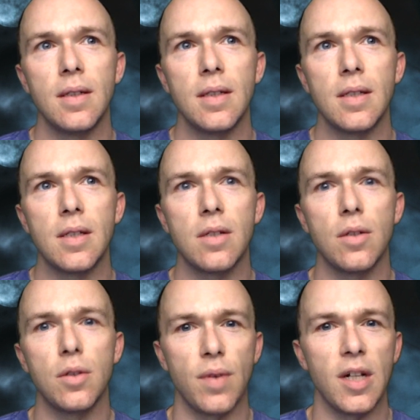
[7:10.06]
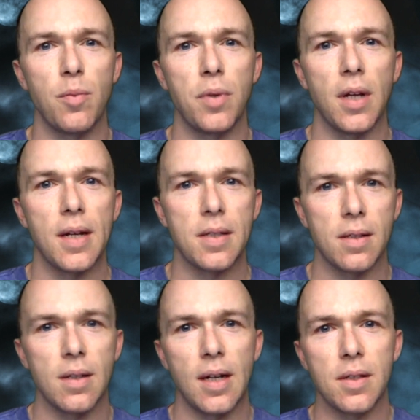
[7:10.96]
still developing as
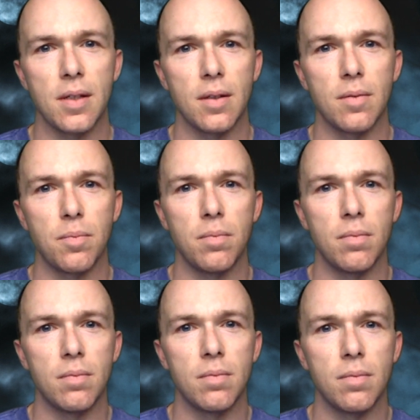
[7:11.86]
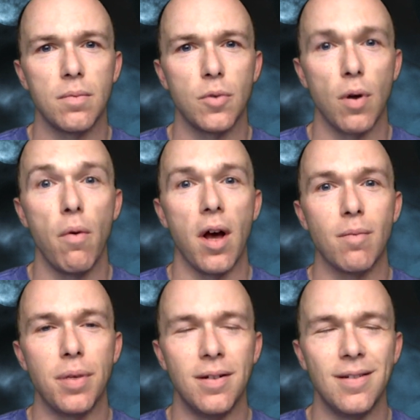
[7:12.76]
a grown-up,
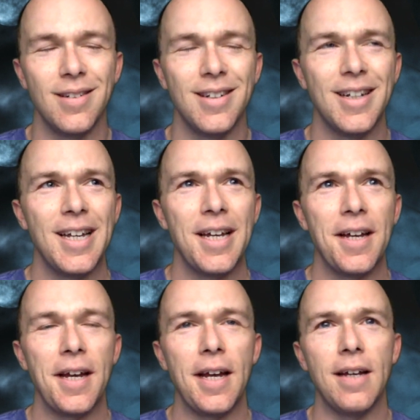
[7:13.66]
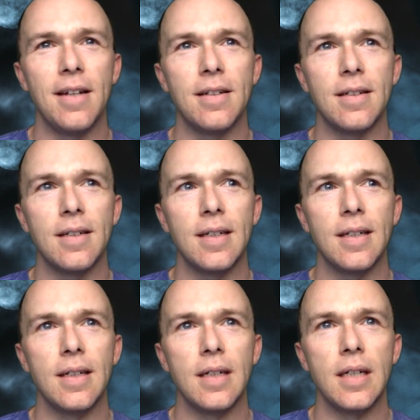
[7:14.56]
and
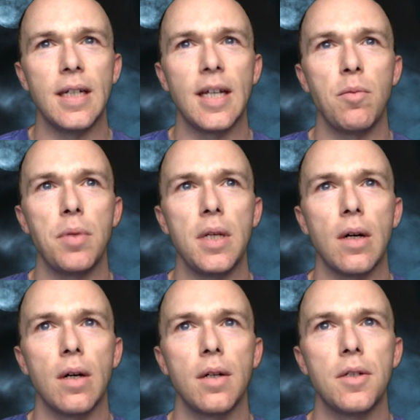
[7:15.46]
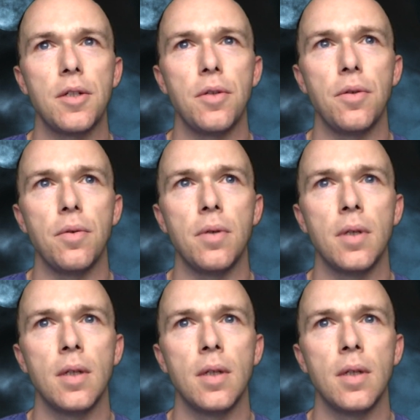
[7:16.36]
it can be hard to